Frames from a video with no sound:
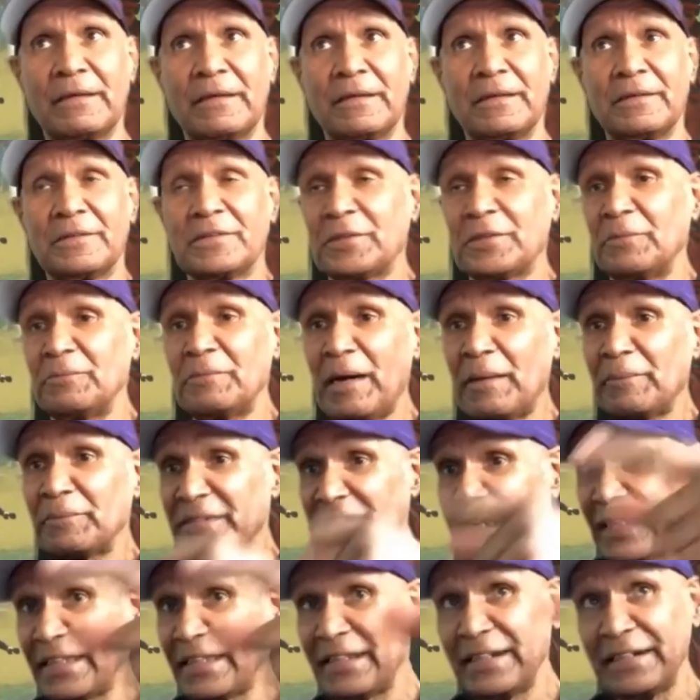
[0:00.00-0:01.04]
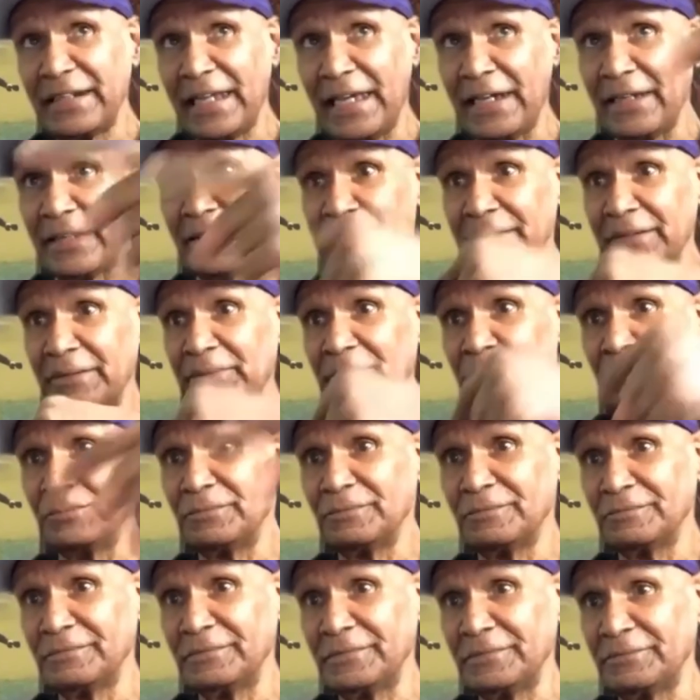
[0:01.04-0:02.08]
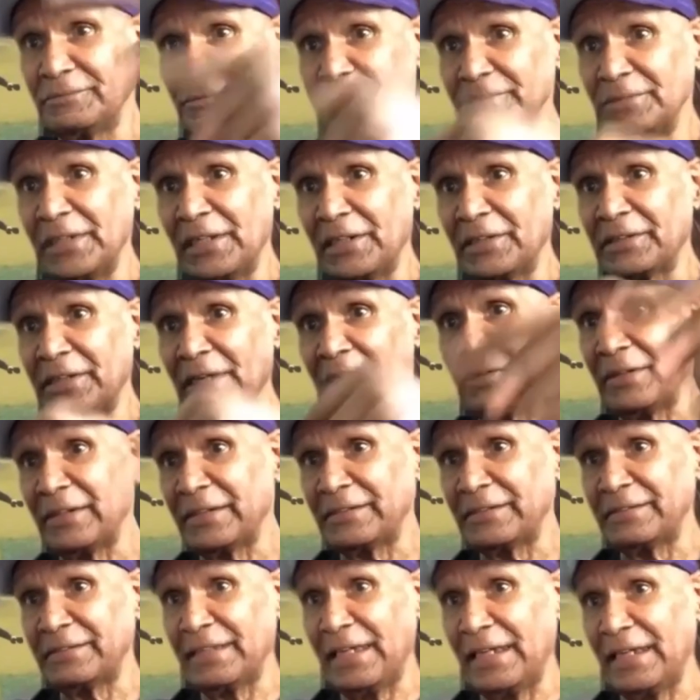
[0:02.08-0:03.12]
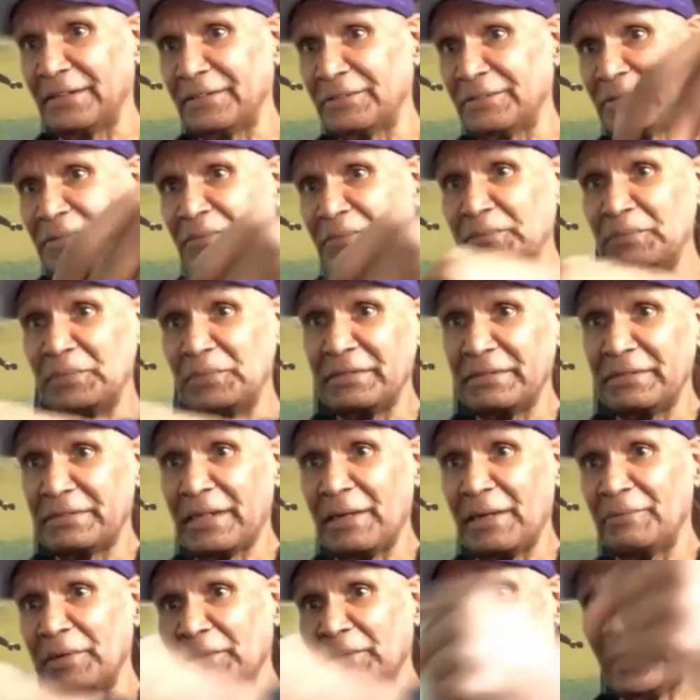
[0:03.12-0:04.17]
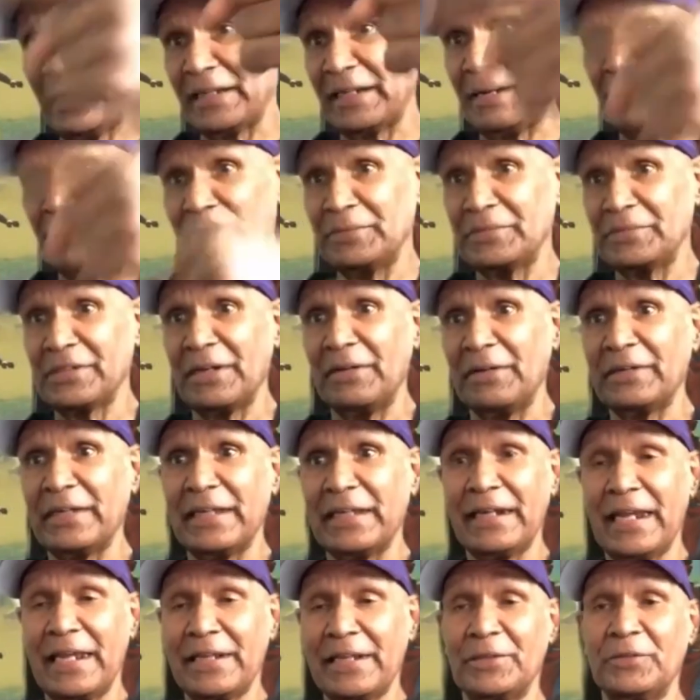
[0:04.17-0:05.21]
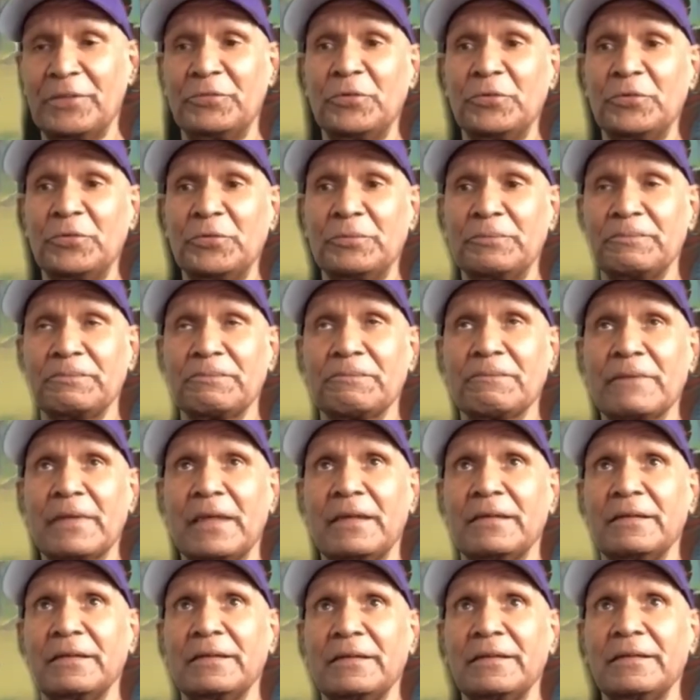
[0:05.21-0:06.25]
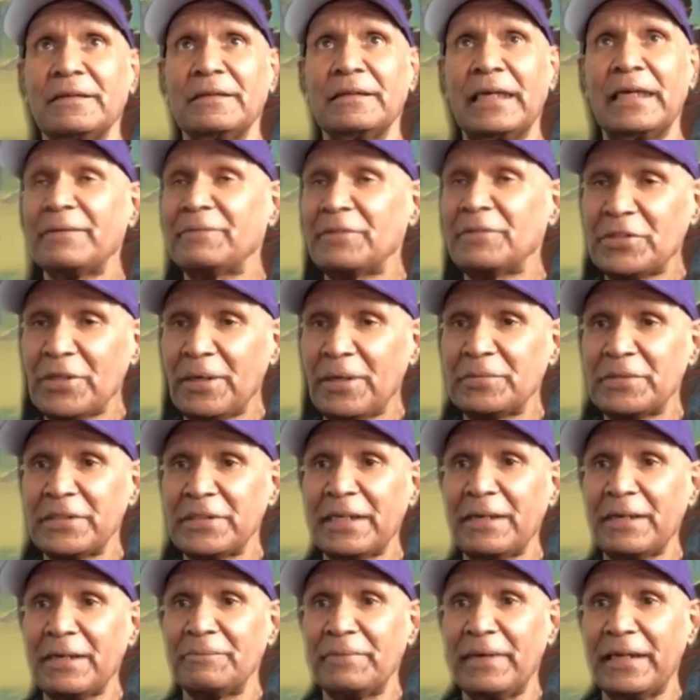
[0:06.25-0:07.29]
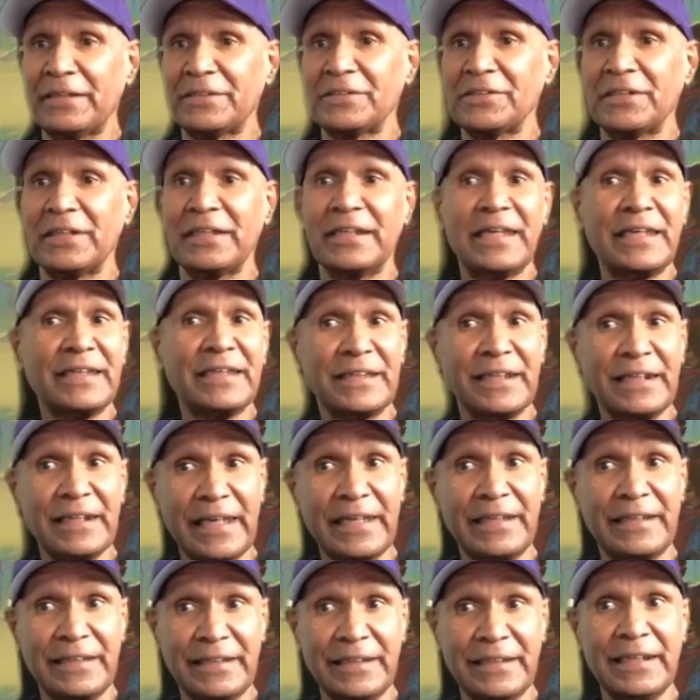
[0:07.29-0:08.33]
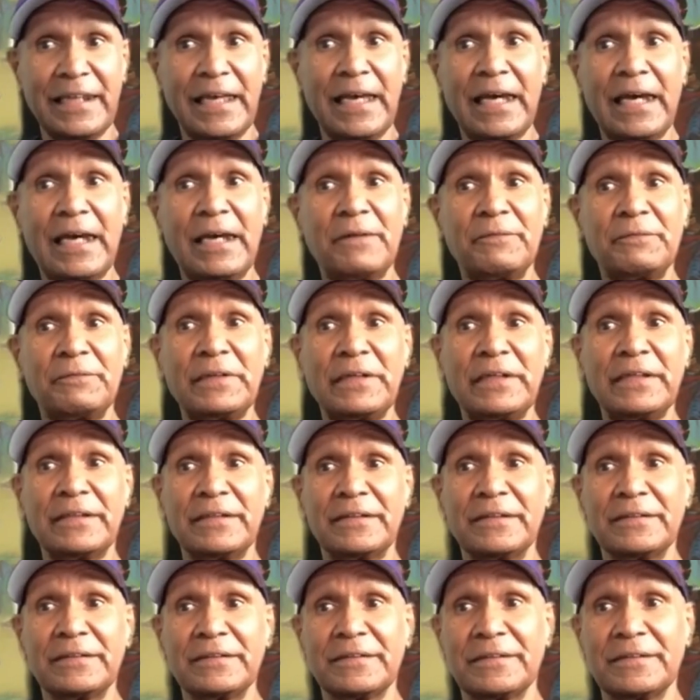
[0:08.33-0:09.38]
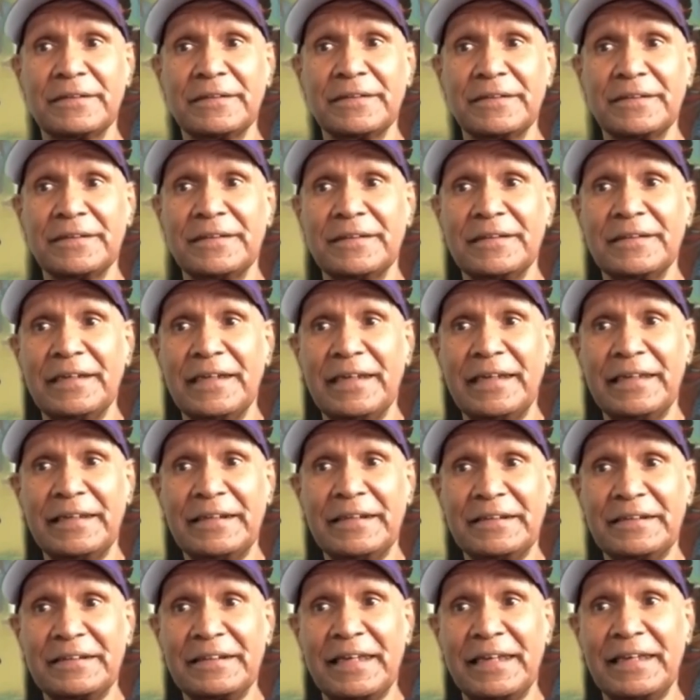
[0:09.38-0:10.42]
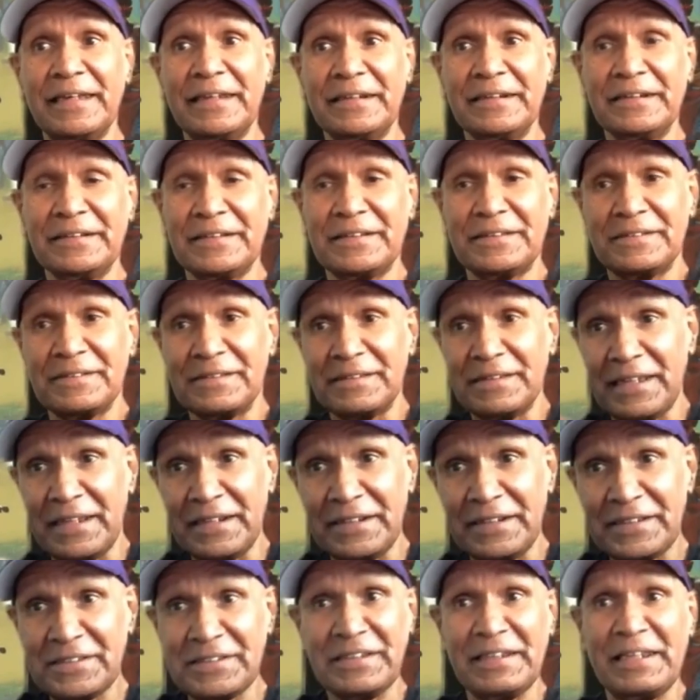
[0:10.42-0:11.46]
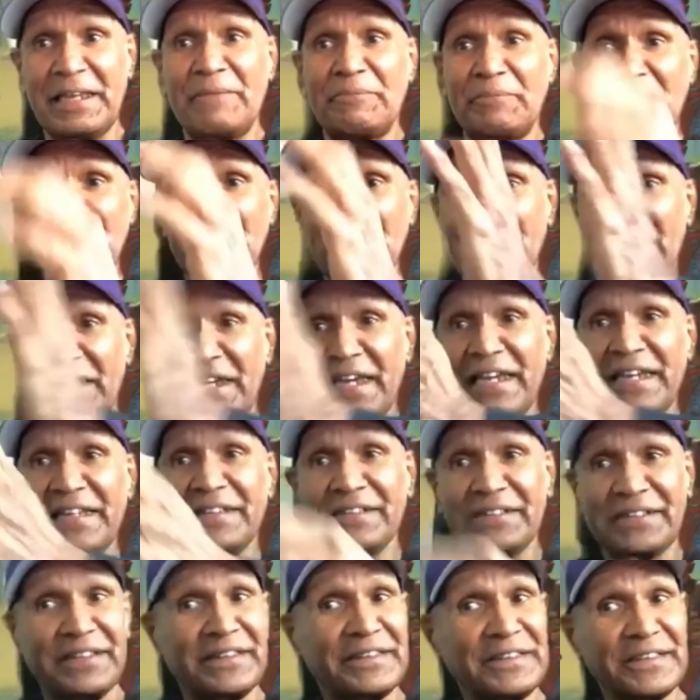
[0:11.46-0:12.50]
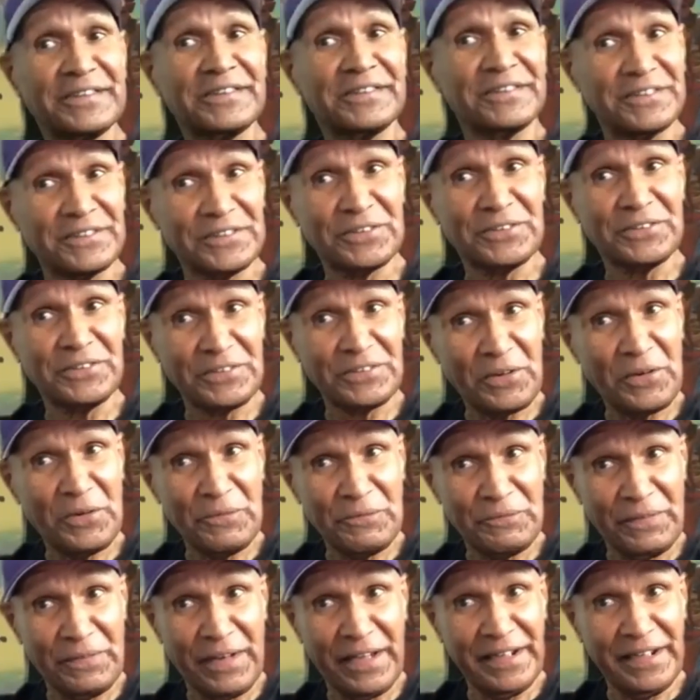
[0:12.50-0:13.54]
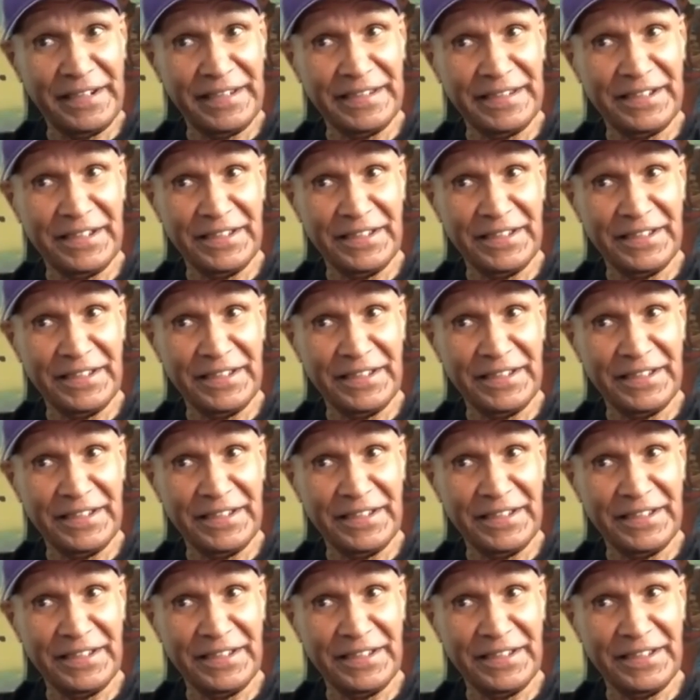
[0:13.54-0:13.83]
So mum's in and out of the, you know, going down to coming back up and going in and out of the room. And every time she come back, she could hear the lady laughing and slapping her hands again. This is so funny.